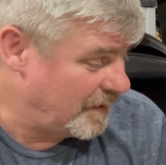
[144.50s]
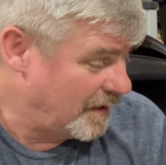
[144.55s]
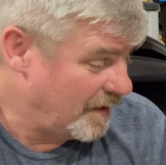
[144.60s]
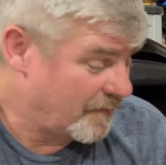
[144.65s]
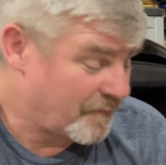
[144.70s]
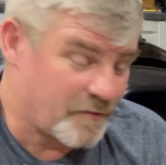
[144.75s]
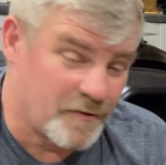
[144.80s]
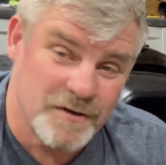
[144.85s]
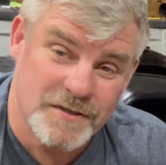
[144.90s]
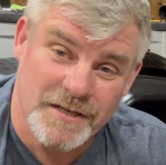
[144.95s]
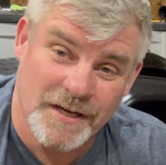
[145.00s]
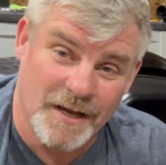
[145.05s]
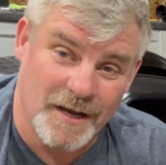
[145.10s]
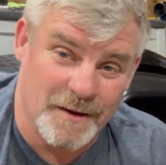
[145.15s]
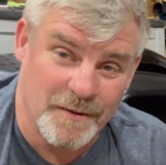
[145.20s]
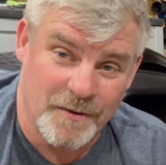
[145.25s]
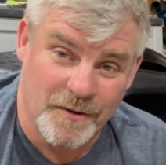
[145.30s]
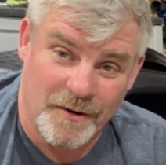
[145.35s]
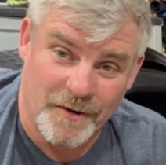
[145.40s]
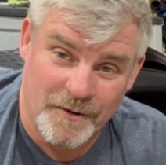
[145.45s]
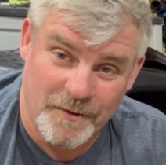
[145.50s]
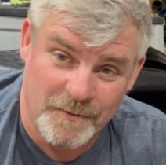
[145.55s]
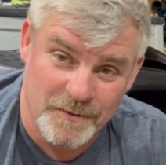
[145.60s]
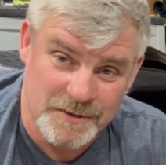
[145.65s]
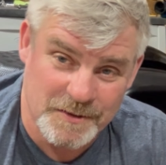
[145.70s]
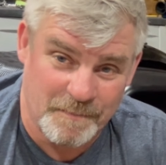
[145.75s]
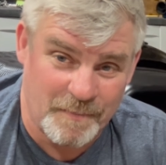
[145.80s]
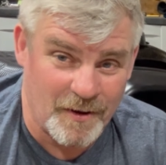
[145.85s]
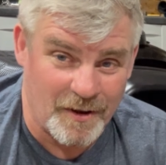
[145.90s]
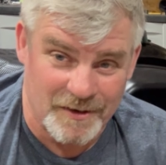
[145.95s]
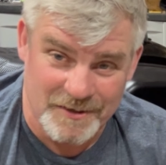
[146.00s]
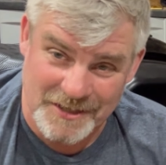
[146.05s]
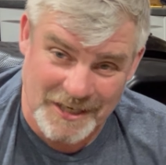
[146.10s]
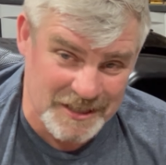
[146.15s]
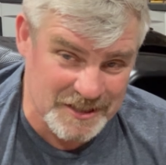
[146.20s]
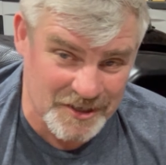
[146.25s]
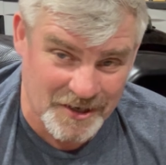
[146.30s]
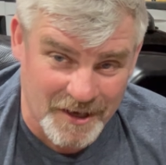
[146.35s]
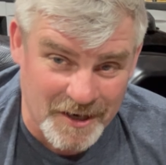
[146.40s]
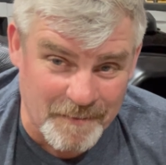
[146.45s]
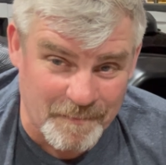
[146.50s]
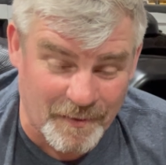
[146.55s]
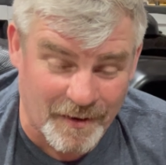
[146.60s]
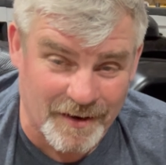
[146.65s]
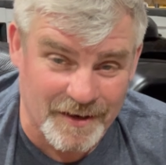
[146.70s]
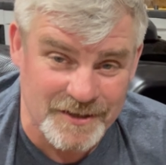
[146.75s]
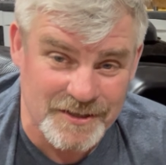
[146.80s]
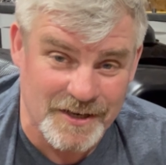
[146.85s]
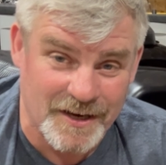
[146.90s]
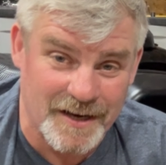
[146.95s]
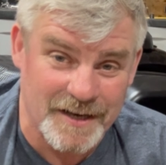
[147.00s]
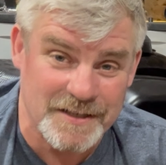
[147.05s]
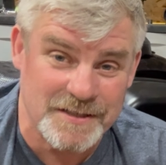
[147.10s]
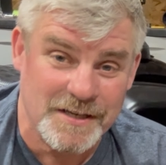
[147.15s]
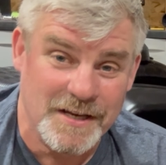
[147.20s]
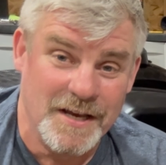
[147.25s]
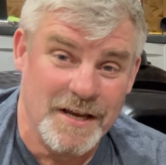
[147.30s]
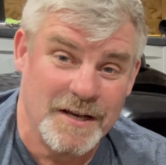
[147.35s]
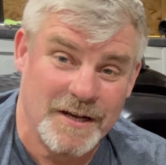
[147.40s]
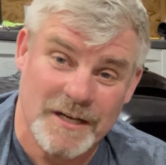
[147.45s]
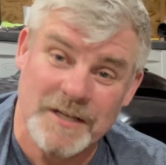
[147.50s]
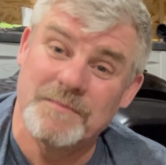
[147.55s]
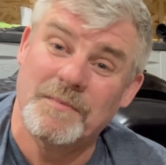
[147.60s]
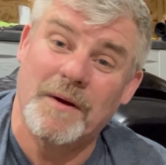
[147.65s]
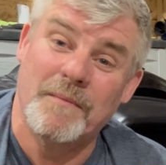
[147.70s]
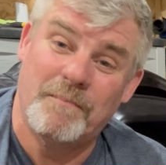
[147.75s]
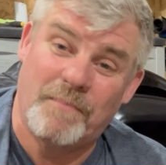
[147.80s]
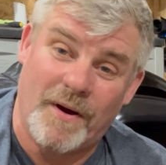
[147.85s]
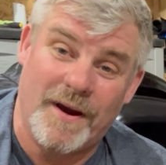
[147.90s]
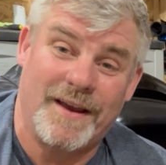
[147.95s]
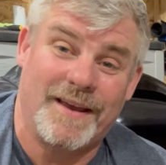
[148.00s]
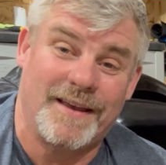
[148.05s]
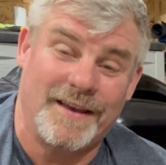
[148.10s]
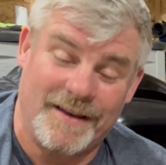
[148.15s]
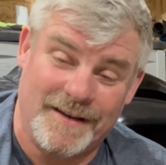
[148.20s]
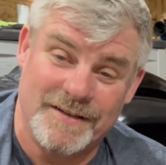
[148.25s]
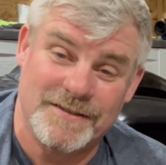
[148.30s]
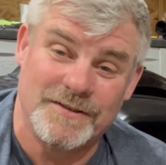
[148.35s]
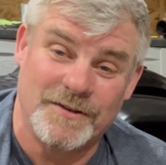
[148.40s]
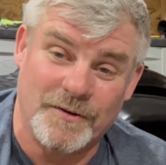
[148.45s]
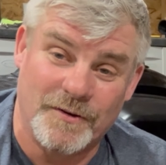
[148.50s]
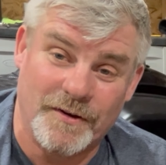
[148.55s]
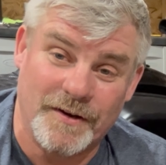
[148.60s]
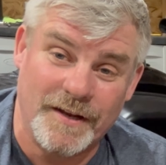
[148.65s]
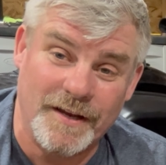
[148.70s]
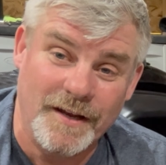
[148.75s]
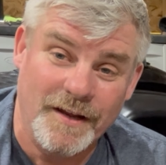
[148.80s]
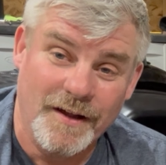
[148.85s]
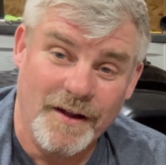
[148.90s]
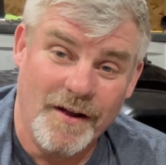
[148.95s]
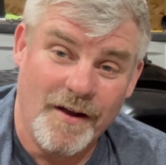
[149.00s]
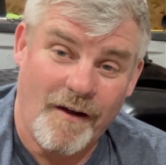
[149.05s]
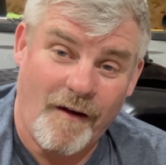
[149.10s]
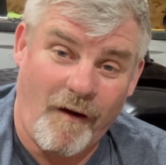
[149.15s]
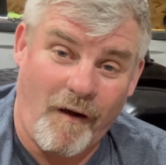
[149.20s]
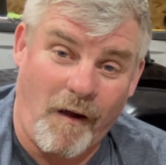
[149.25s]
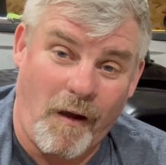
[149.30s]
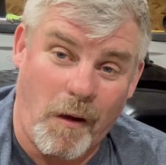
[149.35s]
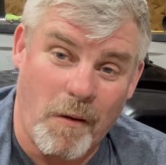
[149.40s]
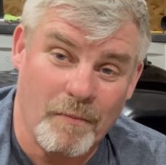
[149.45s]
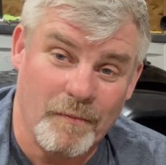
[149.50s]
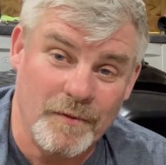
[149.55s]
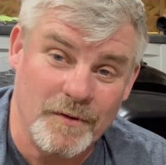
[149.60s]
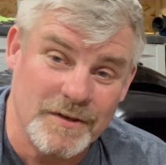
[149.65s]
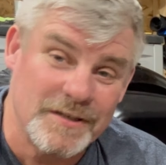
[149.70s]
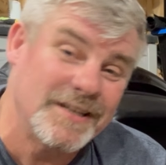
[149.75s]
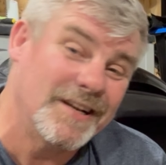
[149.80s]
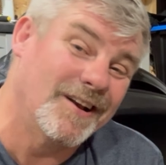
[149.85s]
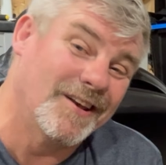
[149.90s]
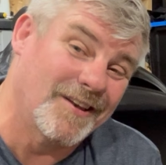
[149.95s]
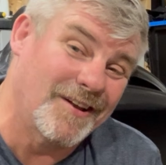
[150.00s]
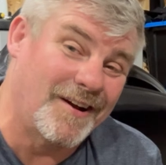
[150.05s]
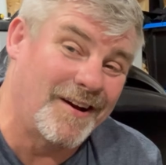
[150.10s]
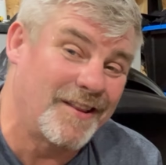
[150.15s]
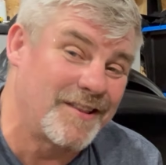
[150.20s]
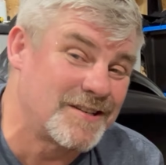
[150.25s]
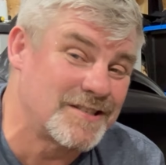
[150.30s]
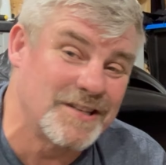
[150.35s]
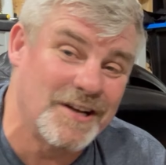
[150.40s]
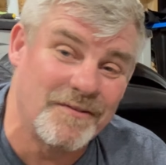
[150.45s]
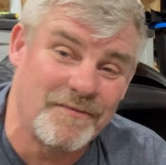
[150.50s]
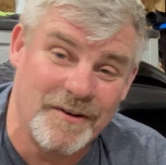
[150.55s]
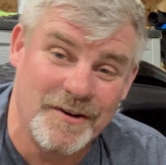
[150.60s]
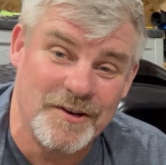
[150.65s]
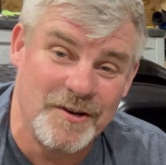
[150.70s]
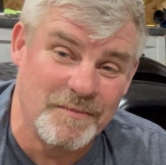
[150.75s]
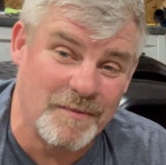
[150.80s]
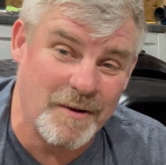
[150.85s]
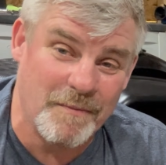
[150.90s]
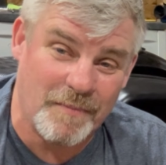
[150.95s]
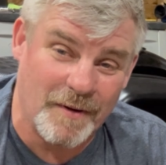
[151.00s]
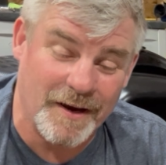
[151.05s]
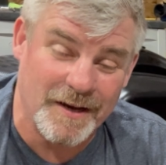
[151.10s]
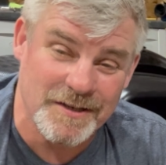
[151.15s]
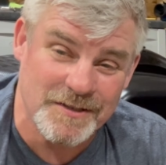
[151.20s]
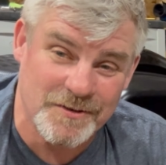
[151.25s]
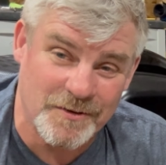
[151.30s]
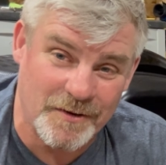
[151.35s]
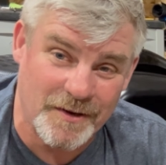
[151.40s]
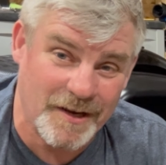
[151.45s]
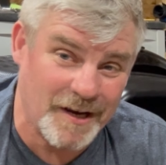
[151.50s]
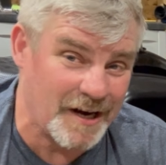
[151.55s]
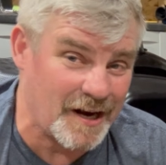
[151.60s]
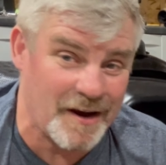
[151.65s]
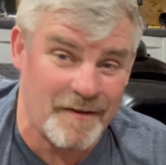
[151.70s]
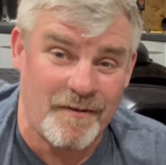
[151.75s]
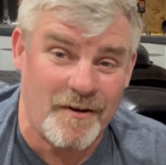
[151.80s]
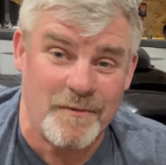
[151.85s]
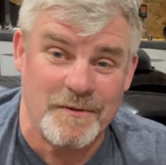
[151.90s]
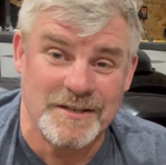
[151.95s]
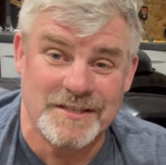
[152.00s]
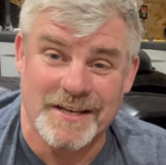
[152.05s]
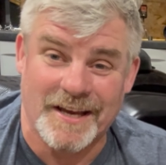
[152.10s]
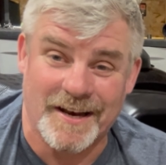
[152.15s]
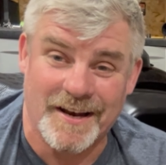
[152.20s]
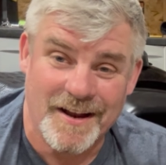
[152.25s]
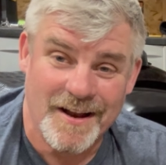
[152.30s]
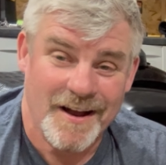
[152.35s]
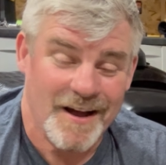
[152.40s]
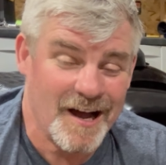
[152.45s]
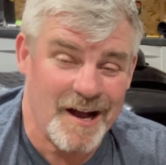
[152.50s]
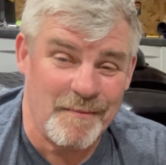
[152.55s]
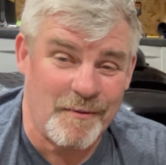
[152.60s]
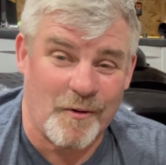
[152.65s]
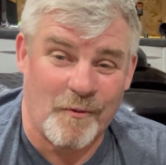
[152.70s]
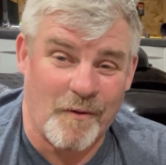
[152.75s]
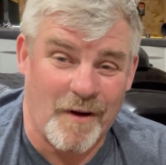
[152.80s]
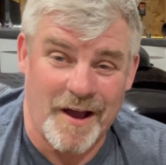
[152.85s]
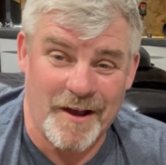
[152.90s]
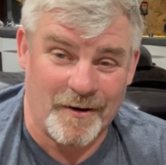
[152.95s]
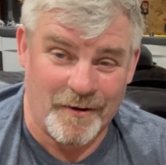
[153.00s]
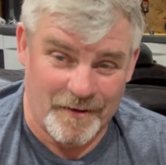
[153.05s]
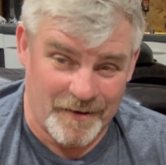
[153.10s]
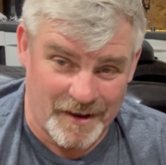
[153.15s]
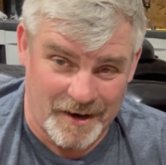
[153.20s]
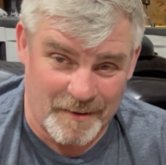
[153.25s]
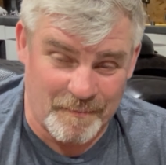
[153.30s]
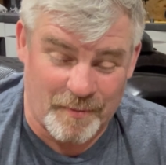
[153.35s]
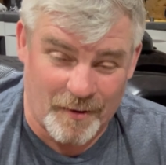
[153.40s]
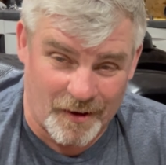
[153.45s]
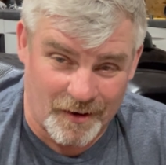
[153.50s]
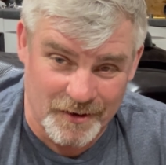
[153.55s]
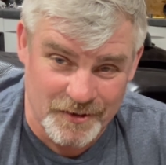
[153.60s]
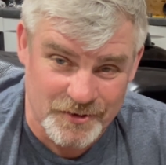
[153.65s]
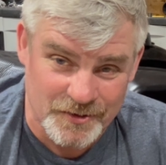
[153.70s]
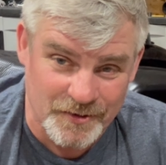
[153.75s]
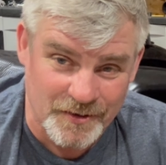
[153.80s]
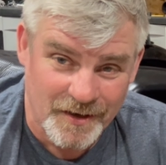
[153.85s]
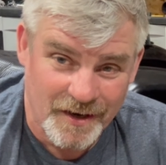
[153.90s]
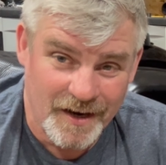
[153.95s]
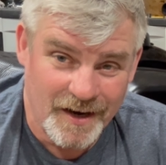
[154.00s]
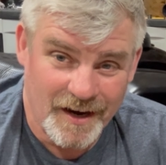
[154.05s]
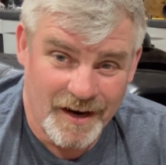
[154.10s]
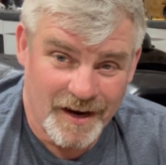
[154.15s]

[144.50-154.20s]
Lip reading: First thing I'm going to do is not apologize, because my bike is dirty. You're seeing a lot of the stuff I do, my bike is dirty, and I've always said I'm a rider, not a polisher.